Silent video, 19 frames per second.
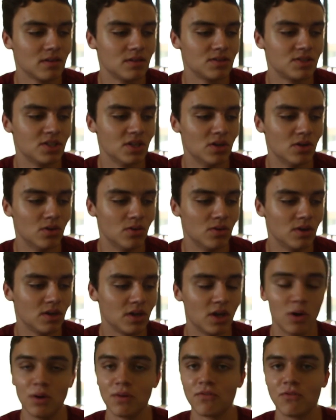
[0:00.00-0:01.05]
So
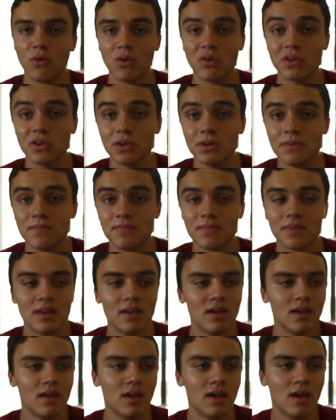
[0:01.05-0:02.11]
going forward,
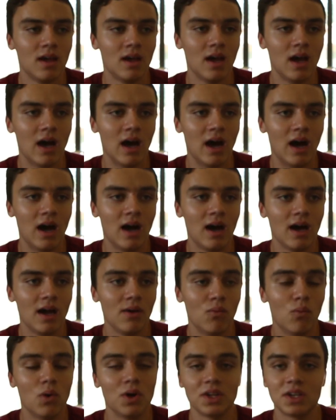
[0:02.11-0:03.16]

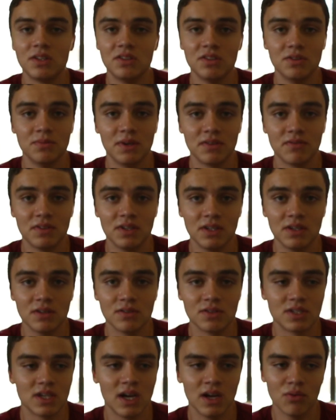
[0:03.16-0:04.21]
I want to continue to make
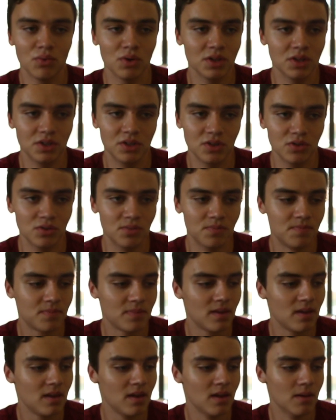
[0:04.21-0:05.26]
videos. I really do.
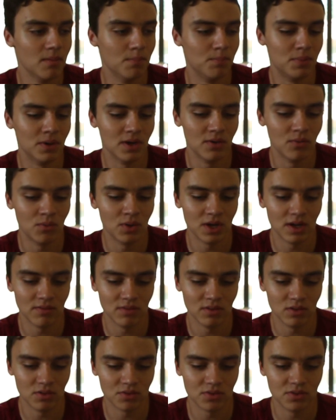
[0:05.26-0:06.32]
But what
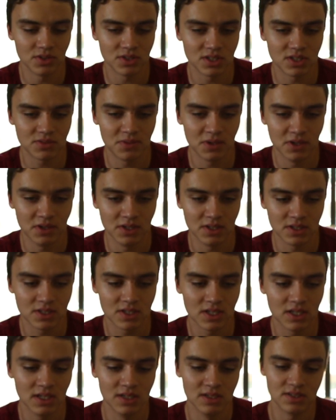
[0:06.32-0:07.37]
I've learned through this
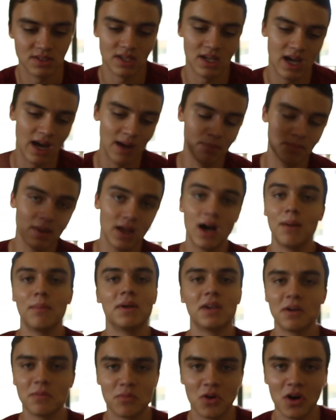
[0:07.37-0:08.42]
experience is I'm not
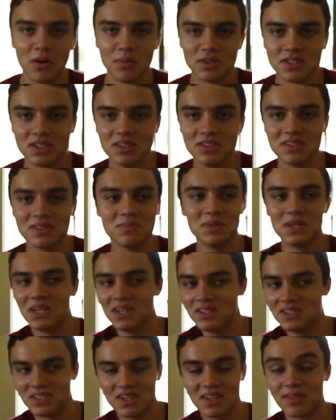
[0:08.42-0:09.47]
making promises,
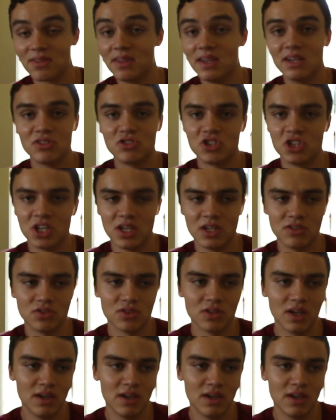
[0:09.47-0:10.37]
because things change.